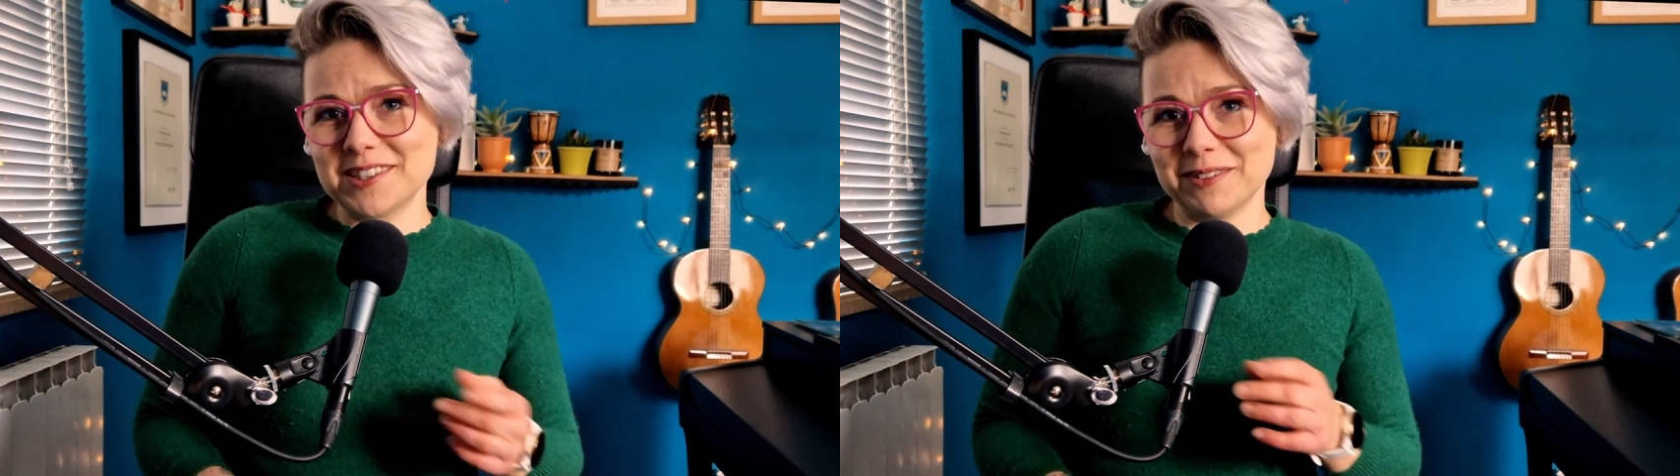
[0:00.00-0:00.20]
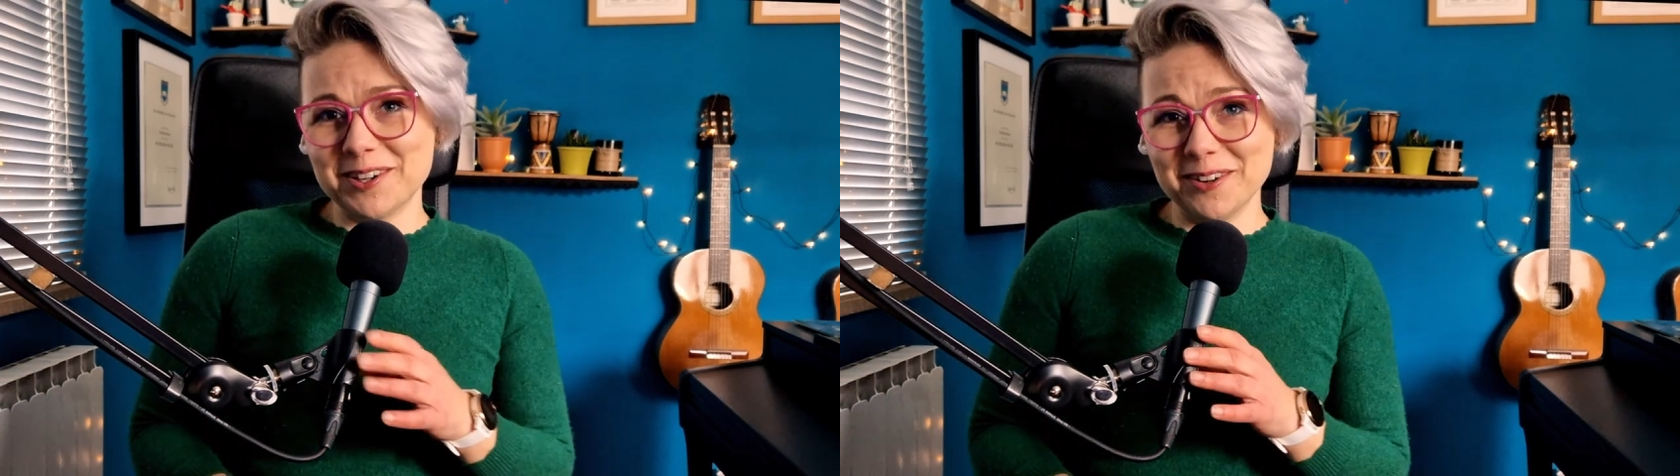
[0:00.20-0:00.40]

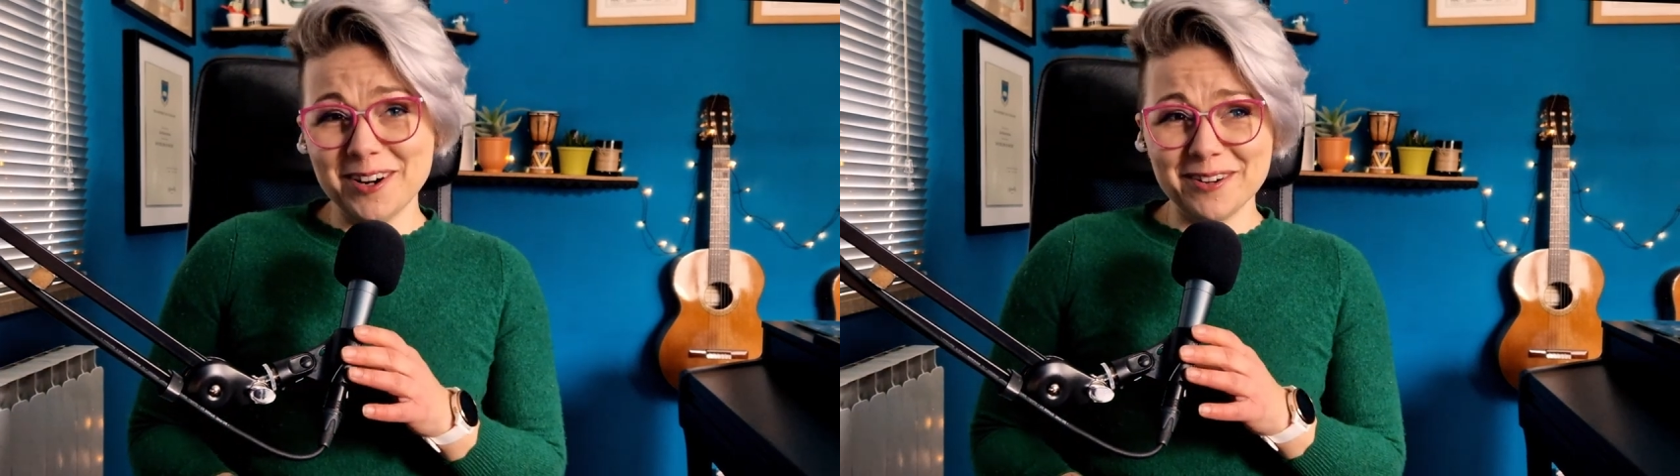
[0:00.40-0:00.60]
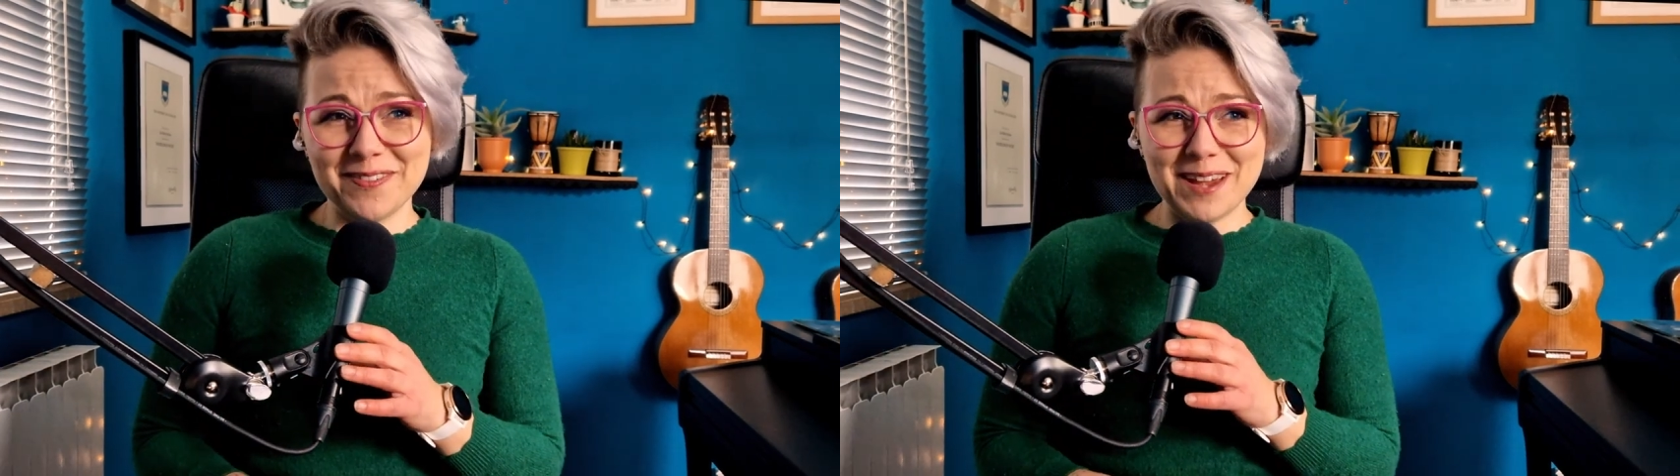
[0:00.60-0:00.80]
so I don't
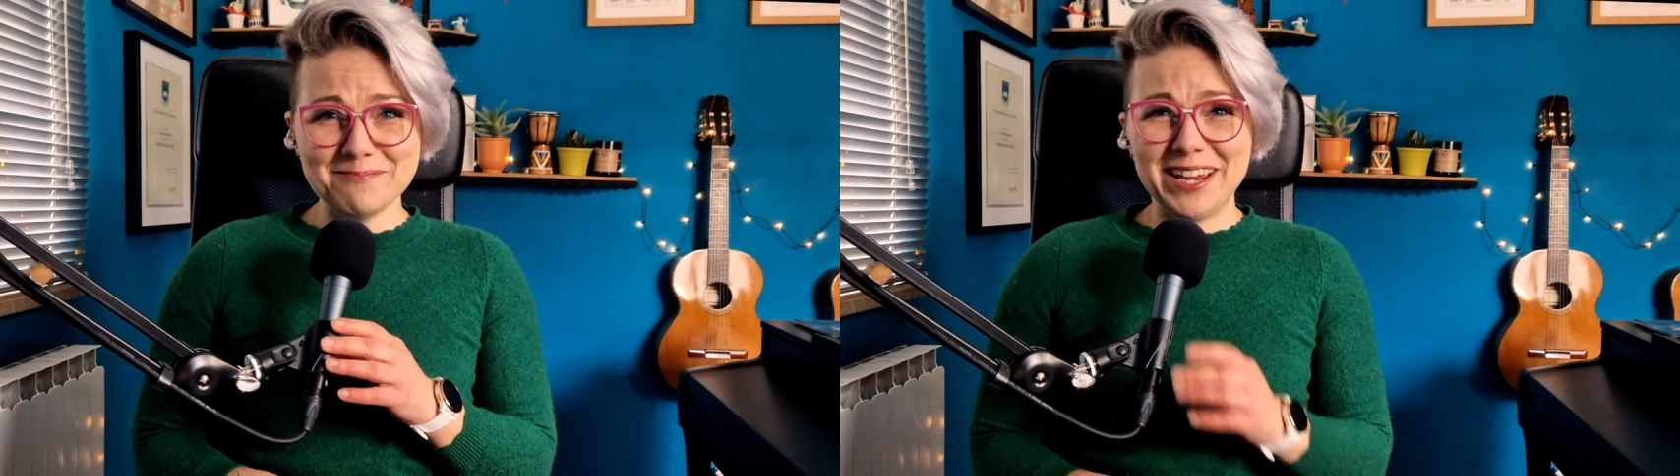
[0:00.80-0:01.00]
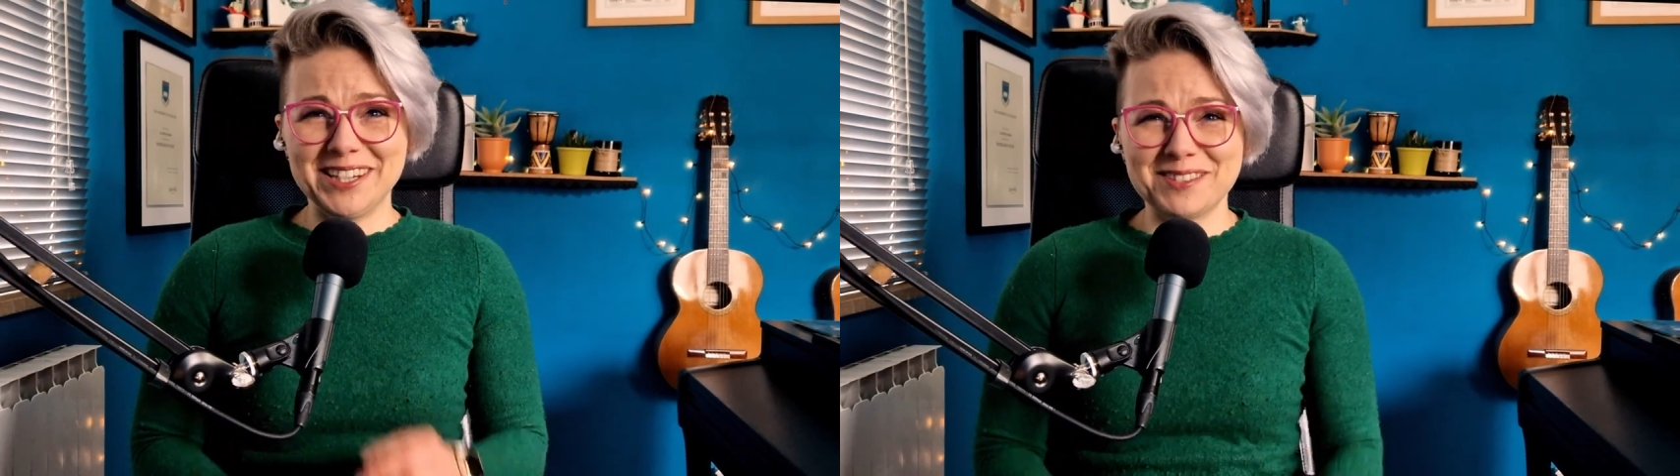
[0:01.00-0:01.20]
know if
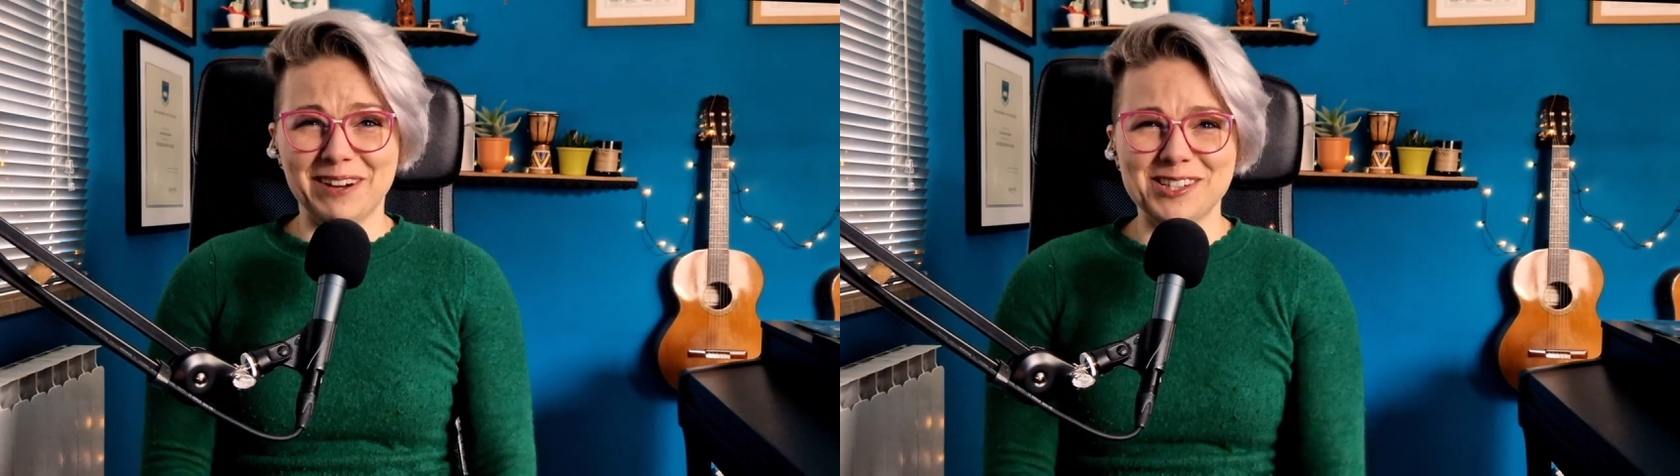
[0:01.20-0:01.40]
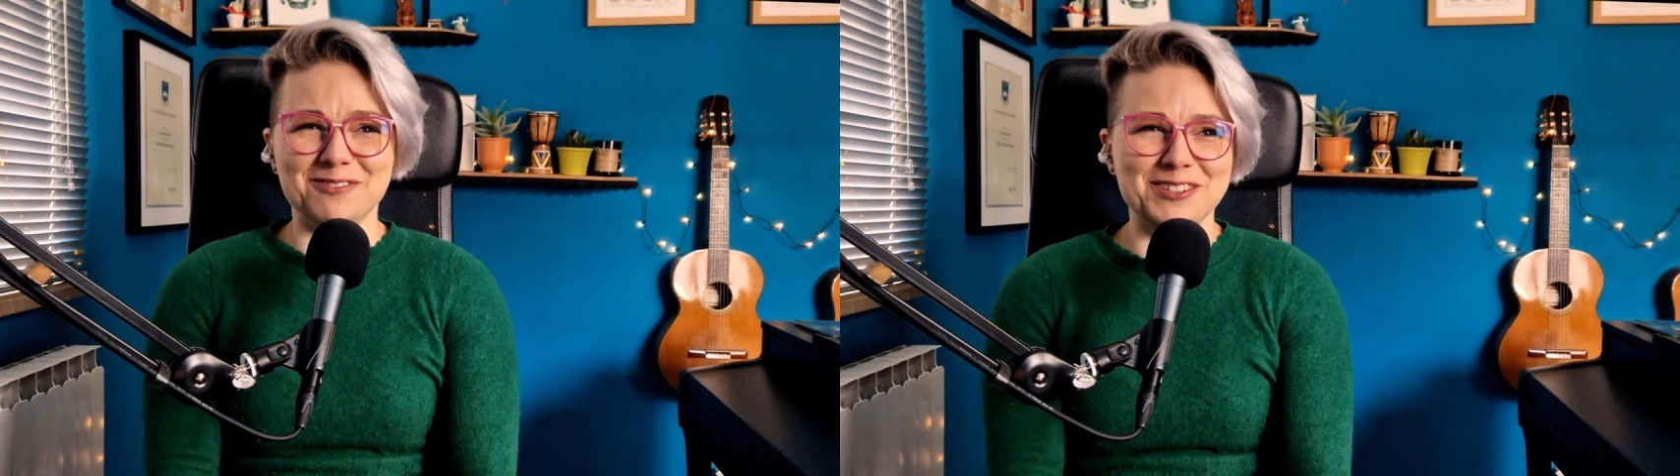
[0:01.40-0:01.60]
that makes
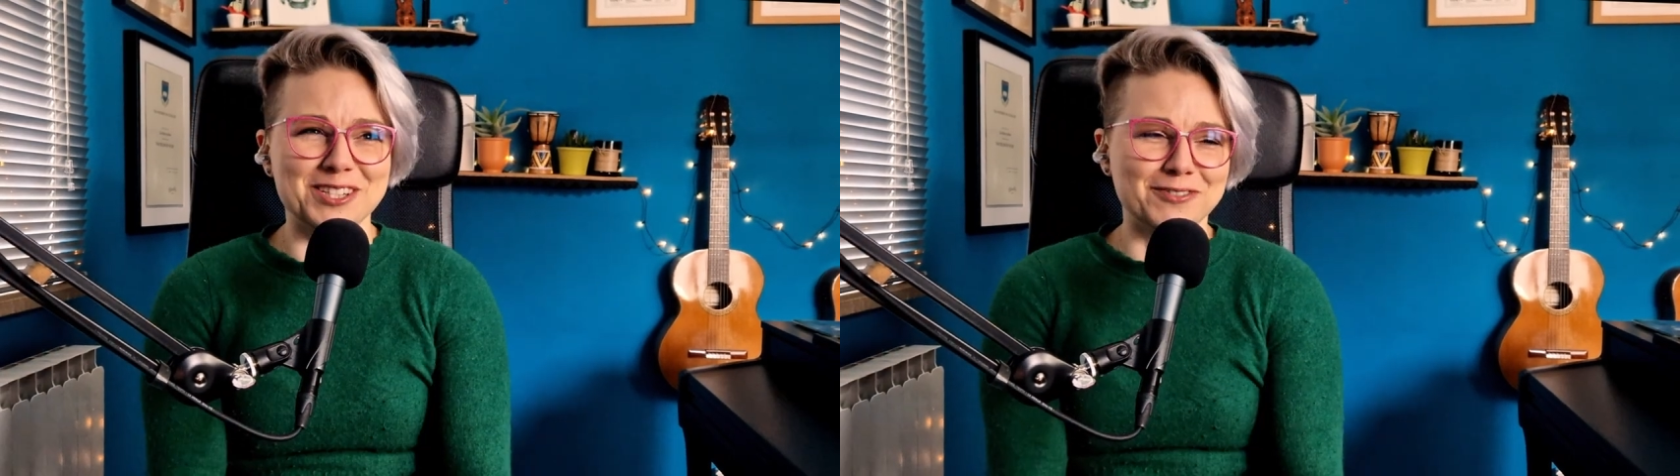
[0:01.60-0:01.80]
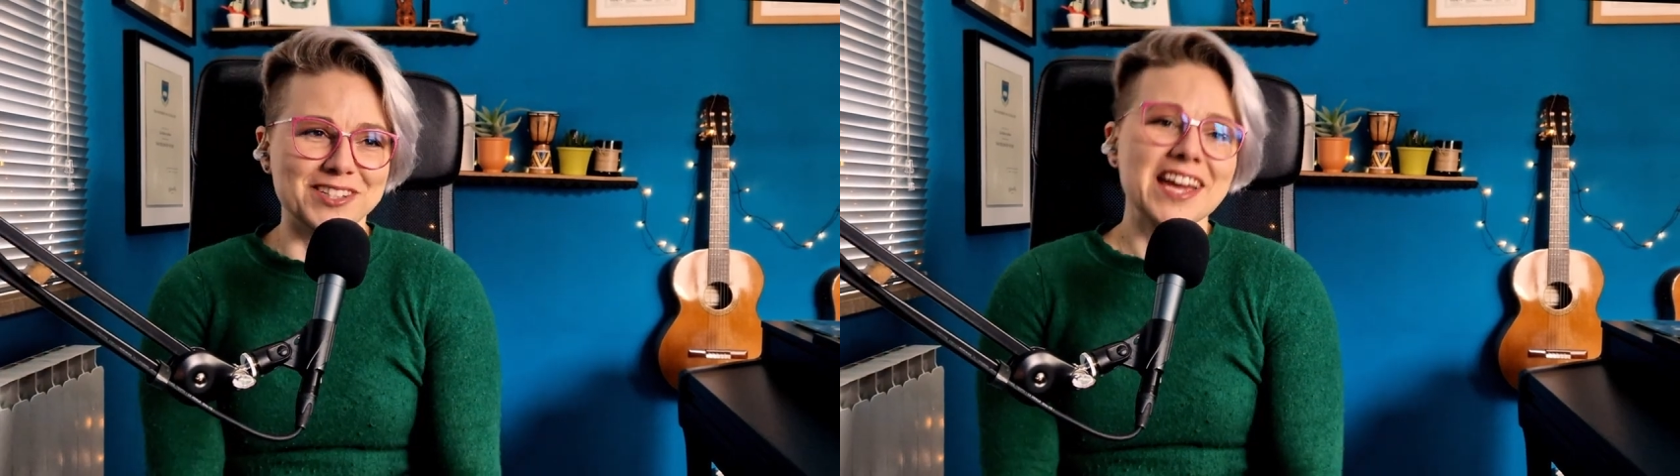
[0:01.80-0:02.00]
much of a
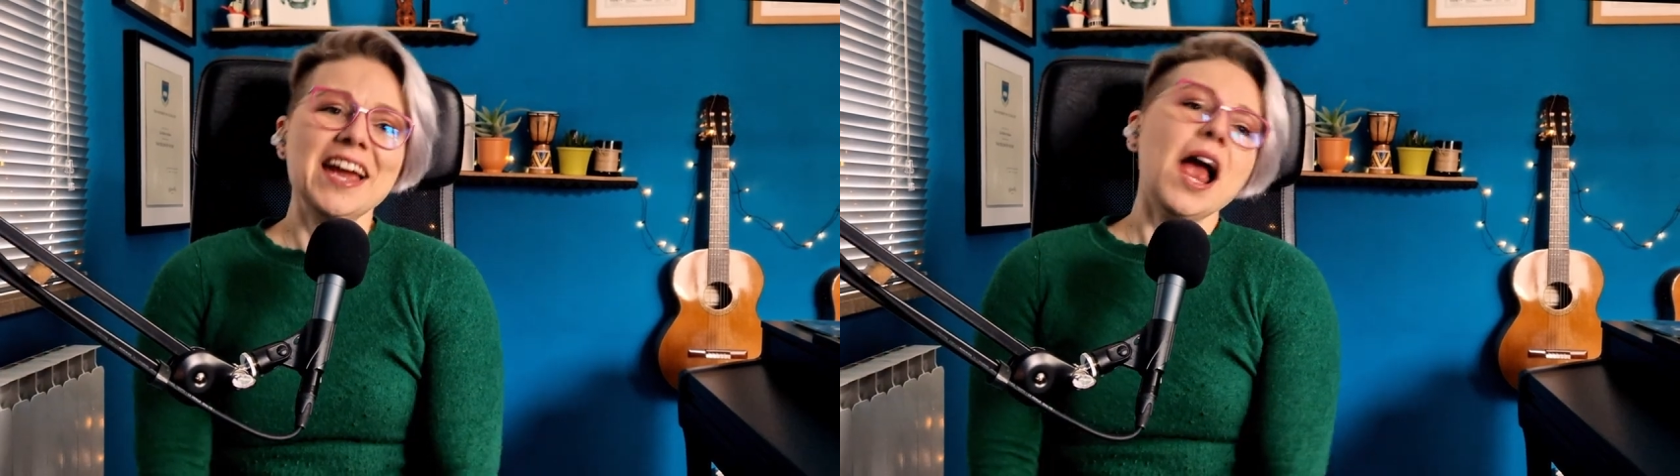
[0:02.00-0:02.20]
difference.